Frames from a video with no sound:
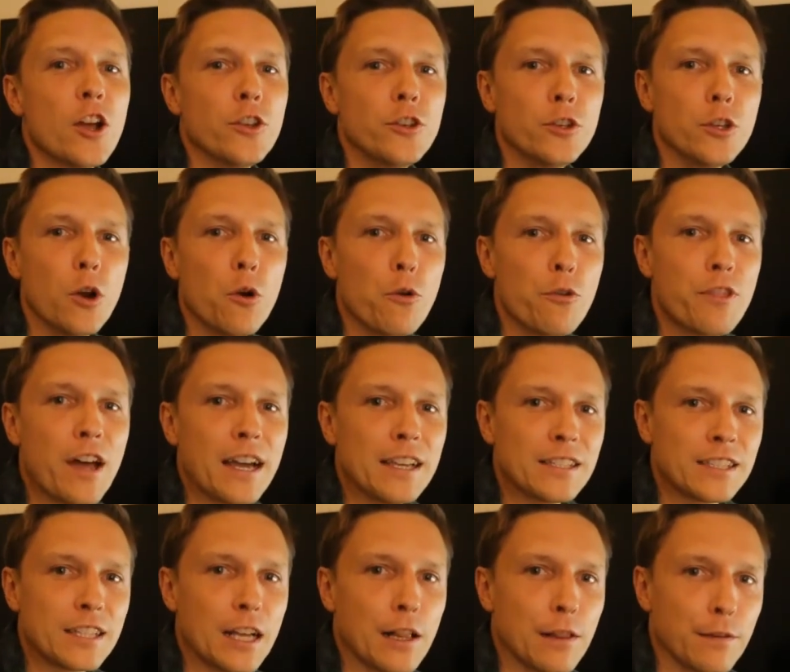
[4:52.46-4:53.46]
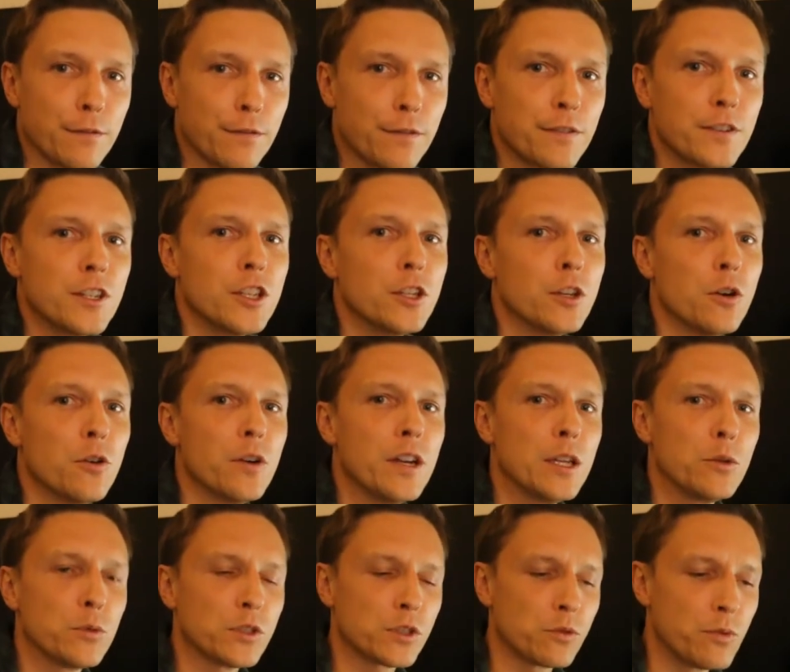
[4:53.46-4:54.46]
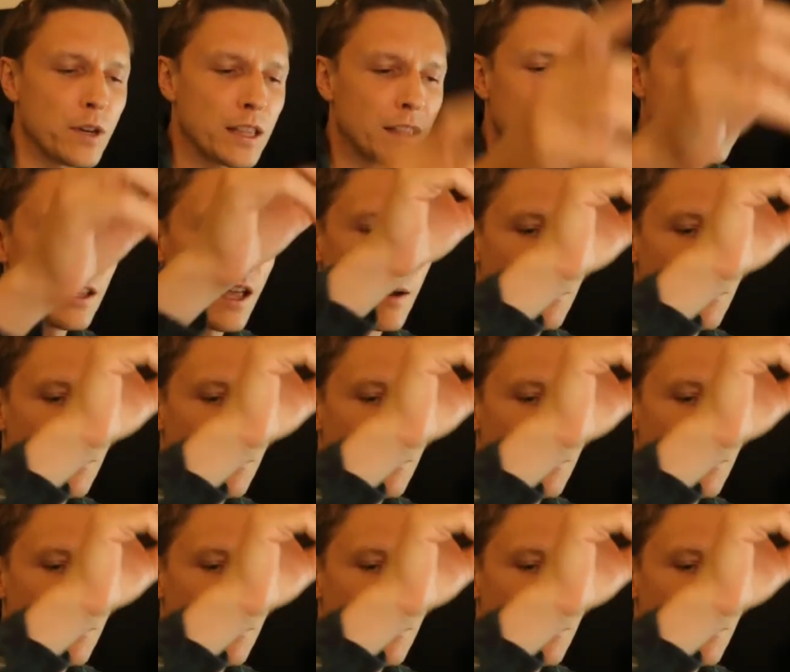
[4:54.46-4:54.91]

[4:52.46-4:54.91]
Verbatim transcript: know thyself. You know, it was written